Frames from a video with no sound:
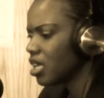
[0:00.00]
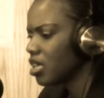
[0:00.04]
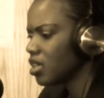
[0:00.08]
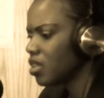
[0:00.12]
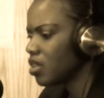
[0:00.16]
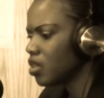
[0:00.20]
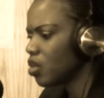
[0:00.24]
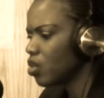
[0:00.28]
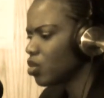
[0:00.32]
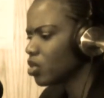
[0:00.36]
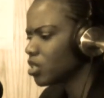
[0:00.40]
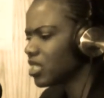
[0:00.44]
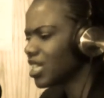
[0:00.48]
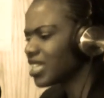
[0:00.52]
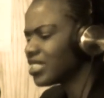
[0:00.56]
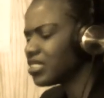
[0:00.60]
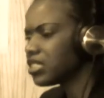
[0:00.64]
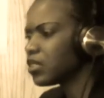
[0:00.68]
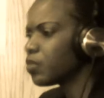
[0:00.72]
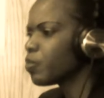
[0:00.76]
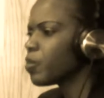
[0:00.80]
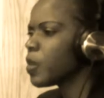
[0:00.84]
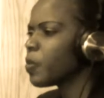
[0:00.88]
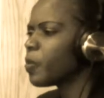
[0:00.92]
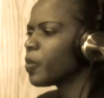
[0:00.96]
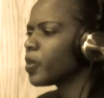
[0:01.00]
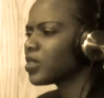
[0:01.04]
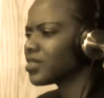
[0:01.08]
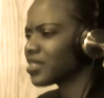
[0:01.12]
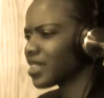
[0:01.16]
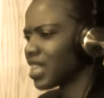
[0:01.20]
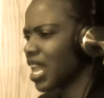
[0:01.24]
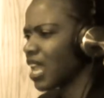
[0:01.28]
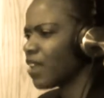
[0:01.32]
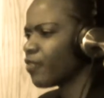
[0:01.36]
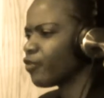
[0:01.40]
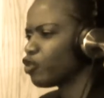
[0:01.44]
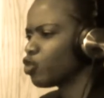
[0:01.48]
you know, touching
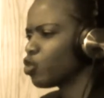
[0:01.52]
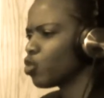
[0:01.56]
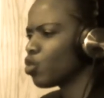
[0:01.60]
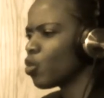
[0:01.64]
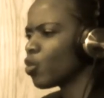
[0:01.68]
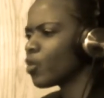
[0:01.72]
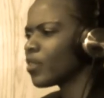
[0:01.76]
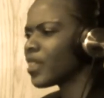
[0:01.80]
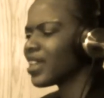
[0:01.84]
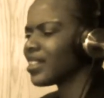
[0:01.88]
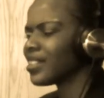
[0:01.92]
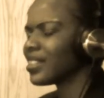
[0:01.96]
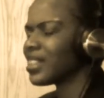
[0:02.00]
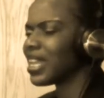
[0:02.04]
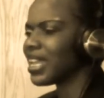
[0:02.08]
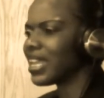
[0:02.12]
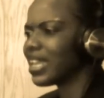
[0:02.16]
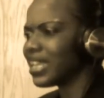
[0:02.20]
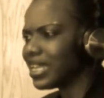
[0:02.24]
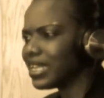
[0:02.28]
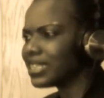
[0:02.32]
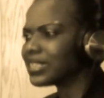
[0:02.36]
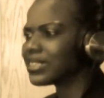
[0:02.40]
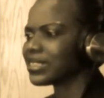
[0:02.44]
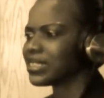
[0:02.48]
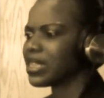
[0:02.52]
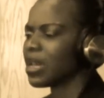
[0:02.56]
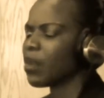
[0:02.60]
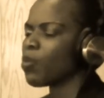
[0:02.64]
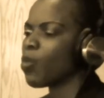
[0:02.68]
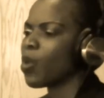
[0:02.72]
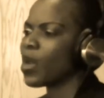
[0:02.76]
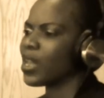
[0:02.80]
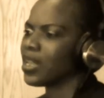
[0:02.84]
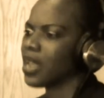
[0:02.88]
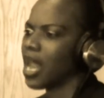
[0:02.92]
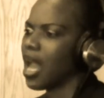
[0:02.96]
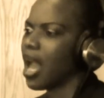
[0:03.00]
people's life to know that there is
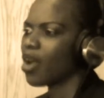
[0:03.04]
someone